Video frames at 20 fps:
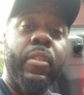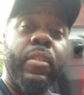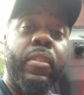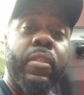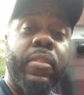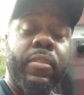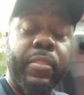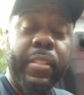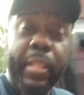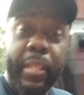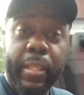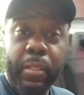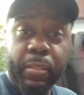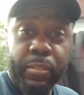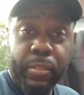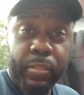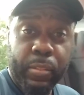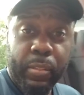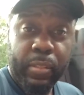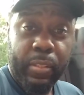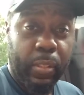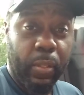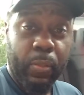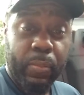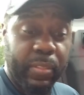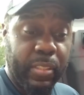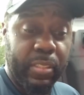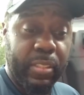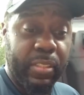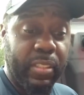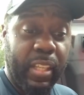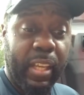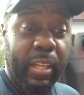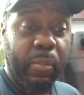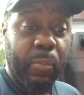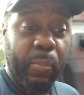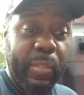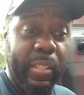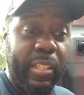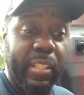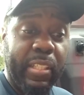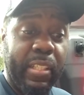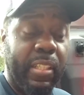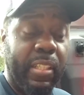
skills. This is not really